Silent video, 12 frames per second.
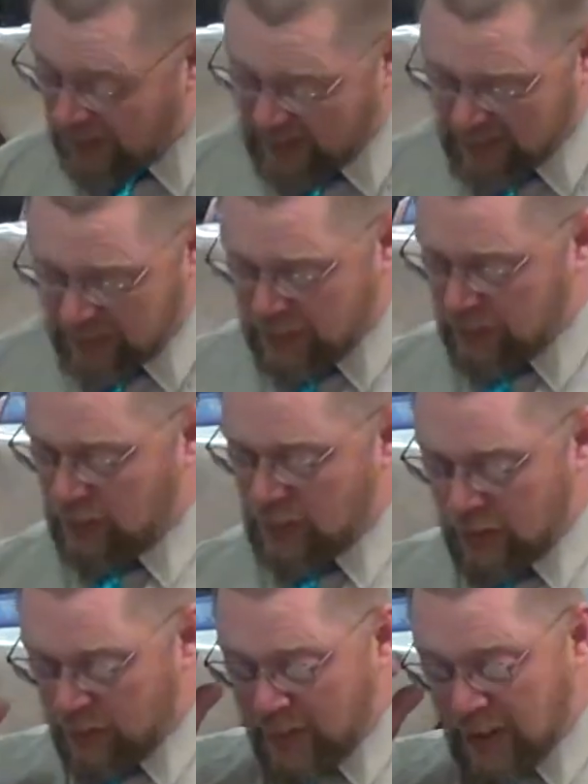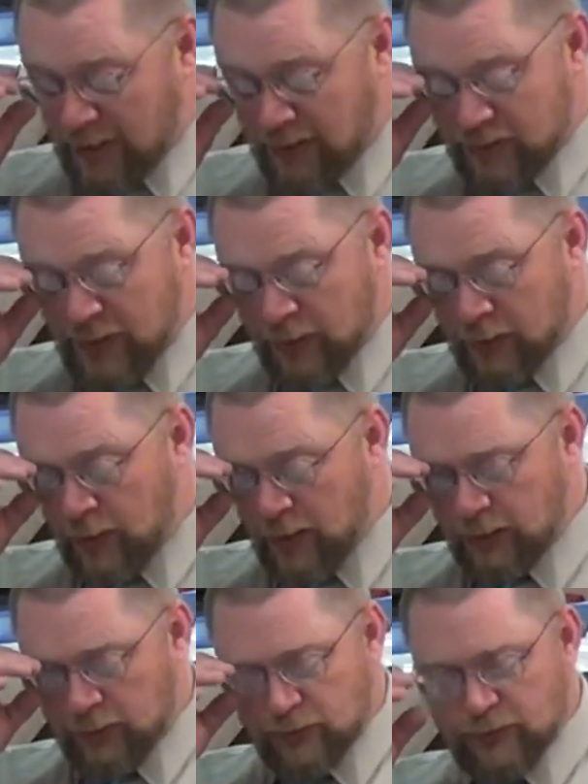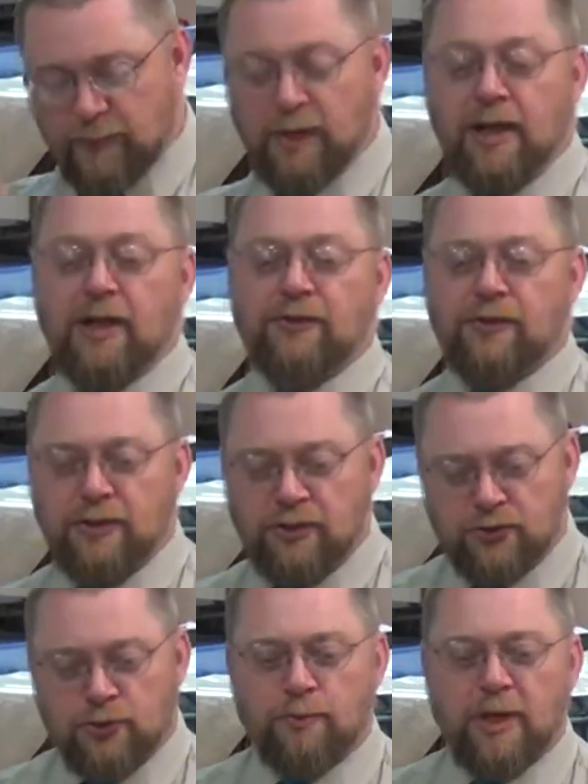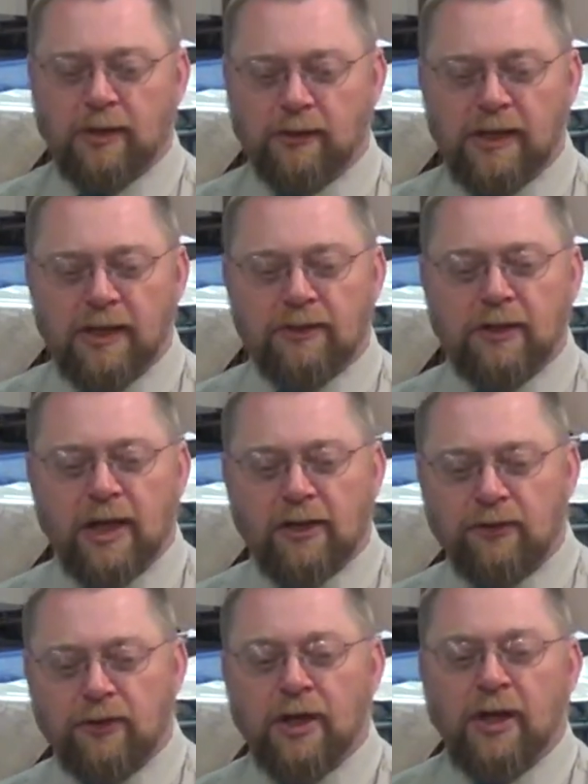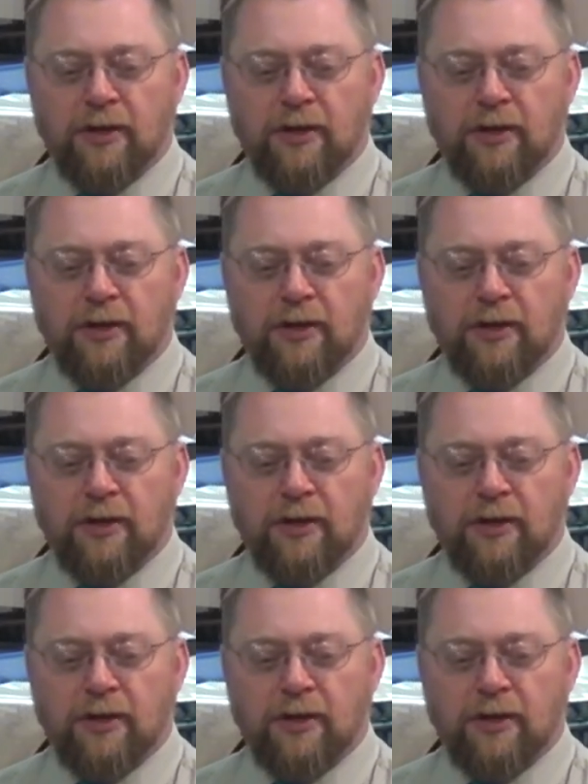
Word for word: and then back in Second Chronicles, you find out that these two made a league together.